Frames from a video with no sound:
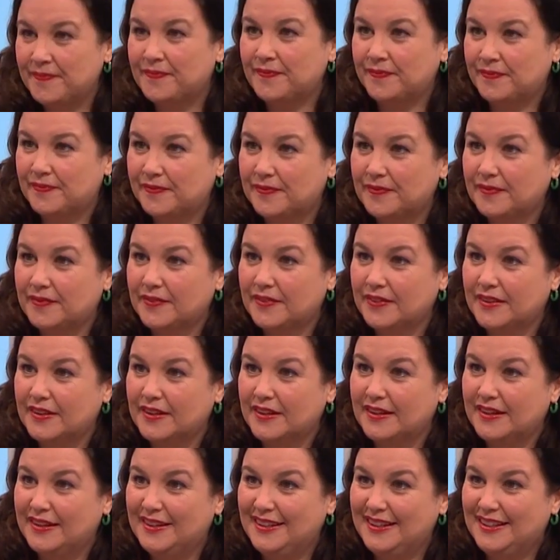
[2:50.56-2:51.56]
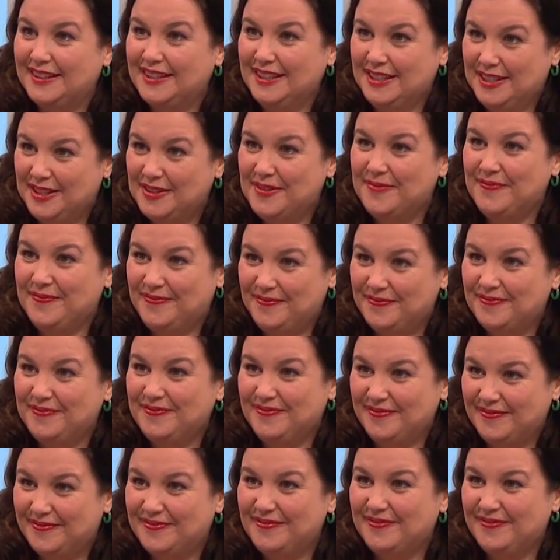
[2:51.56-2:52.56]
Mm. It's a, it's like a, it's
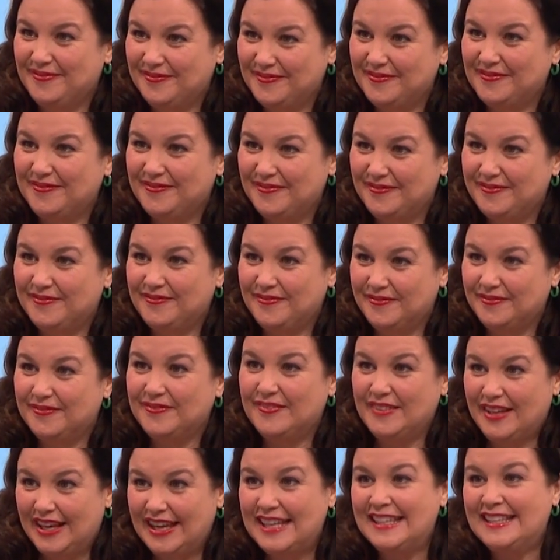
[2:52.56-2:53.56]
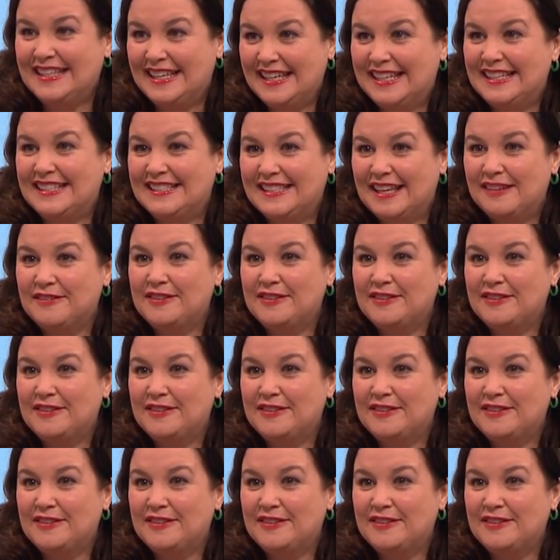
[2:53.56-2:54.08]
like a comedy show. It's, it's hilarious. It is.